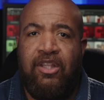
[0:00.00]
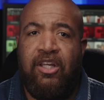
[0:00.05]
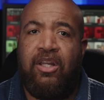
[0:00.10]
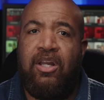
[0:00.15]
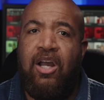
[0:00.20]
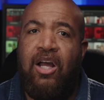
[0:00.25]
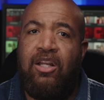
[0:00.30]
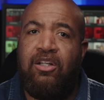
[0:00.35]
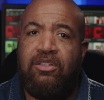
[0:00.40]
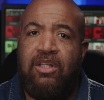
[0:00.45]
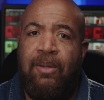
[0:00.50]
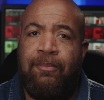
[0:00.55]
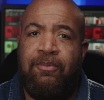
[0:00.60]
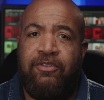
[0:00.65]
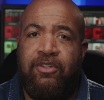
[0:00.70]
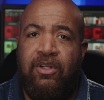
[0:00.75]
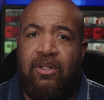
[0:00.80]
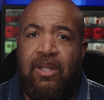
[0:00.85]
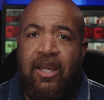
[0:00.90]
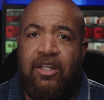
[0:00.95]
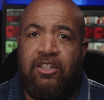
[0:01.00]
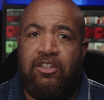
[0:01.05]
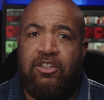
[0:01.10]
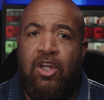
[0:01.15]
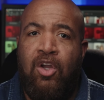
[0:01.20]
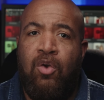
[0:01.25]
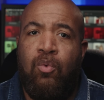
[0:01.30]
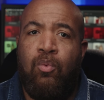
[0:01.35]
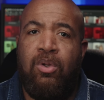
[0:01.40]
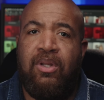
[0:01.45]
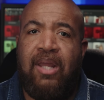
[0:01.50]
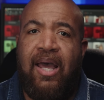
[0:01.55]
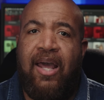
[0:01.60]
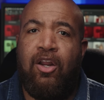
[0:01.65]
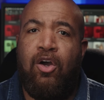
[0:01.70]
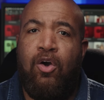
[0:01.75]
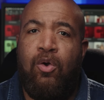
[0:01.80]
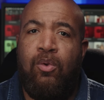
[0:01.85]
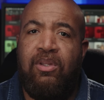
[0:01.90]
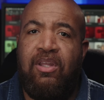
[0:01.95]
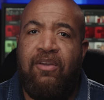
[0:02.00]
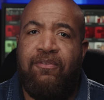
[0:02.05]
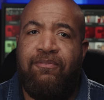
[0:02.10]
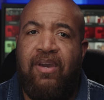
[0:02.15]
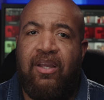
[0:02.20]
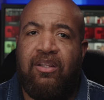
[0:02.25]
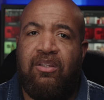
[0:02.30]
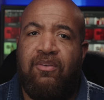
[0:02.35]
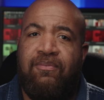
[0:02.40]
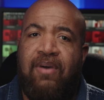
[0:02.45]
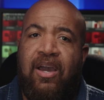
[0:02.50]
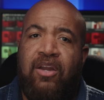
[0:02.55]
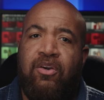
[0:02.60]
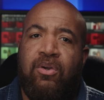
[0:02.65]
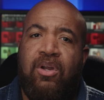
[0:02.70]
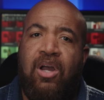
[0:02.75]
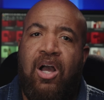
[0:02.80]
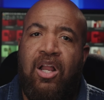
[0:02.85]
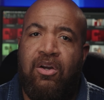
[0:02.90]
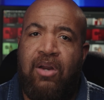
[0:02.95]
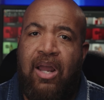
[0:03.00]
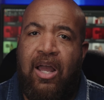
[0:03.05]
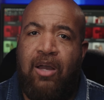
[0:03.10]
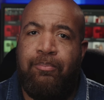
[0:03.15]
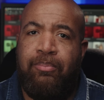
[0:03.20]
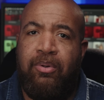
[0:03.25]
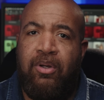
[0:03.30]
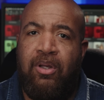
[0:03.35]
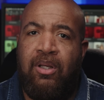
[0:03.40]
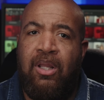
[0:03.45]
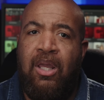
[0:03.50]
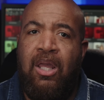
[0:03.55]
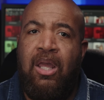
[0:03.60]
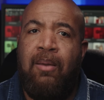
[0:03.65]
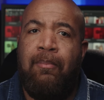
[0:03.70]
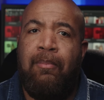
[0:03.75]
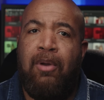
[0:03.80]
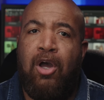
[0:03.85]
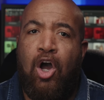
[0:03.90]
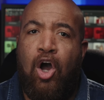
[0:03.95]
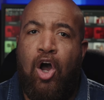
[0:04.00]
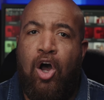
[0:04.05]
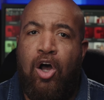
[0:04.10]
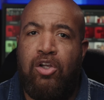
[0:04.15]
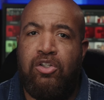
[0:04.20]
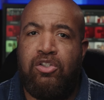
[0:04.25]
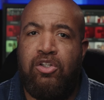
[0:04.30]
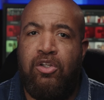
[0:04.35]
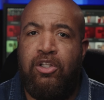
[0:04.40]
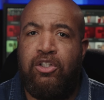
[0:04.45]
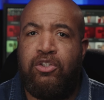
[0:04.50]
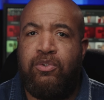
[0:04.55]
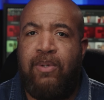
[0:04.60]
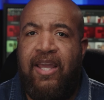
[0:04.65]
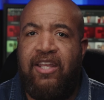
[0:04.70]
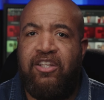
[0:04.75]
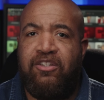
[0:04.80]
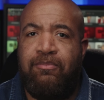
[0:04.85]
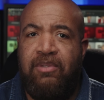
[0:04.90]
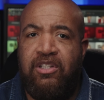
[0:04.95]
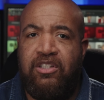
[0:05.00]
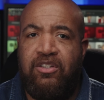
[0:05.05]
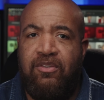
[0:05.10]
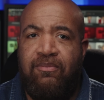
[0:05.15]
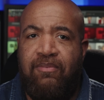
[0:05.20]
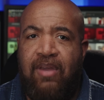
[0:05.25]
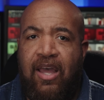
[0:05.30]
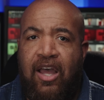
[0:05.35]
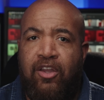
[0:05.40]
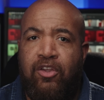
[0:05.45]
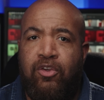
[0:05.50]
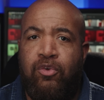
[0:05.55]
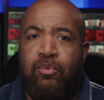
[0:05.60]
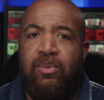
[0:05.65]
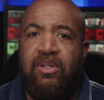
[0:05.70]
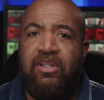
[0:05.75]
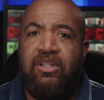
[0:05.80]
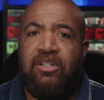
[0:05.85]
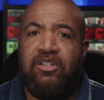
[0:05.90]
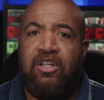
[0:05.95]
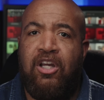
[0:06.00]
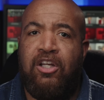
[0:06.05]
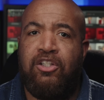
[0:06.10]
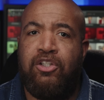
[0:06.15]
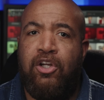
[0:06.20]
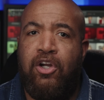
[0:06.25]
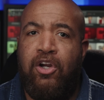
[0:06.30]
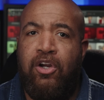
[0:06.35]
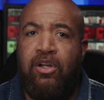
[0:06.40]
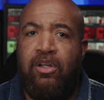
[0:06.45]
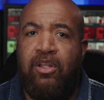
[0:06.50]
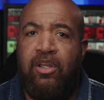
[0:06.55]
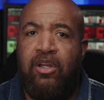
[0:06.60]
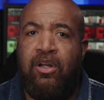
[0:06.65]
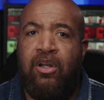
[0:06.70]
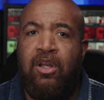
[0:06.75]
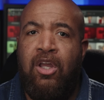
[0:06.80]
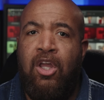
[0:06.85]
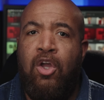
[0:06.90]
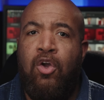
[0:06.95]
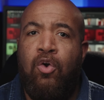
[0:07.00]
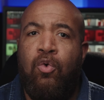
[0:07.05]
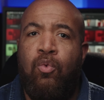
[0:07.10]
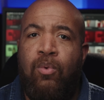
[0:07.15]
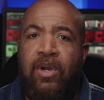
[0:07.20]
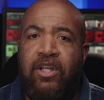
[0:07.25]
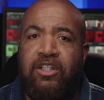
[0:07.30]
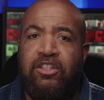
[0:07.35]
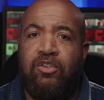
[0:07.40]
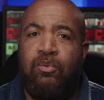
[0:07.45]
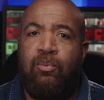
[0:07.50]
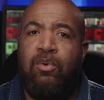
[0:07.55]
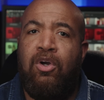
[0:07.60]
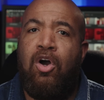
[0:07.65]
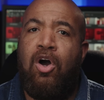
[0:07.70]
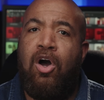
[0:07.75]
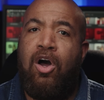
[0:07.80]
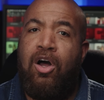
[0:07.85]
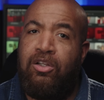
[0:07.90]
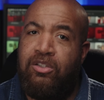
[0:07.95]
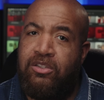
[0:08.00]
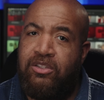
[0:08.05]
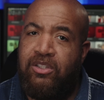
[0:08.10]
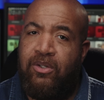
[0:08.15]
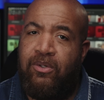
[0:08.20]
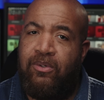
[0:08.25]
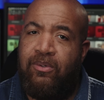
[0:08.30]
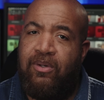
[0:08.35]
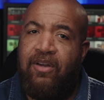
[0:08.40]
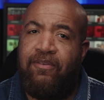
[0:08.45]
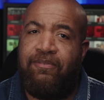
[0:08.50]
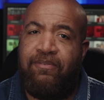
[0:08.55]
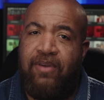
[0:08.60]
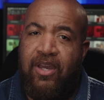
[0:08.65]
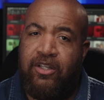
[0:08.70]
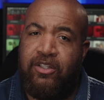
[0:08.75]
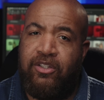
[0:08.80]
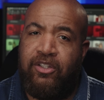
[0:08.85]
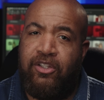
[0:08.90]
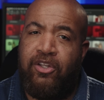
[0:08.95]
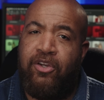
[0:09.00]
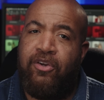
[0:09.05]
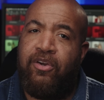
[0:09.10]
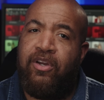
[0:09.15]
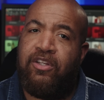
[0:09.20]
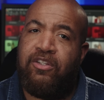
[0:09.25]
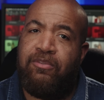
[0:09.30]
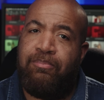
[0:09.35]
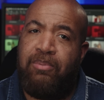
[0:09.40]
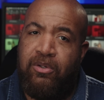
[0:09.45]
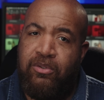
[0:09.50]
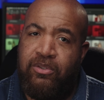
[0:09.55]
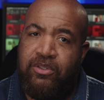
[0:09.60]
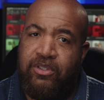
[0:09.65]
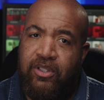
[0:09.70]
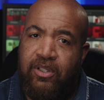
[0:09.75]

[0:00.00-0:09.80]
The color temperature lights will not only affect the final color output, but also the transmission value we discussed earlier which will also affect your exposure.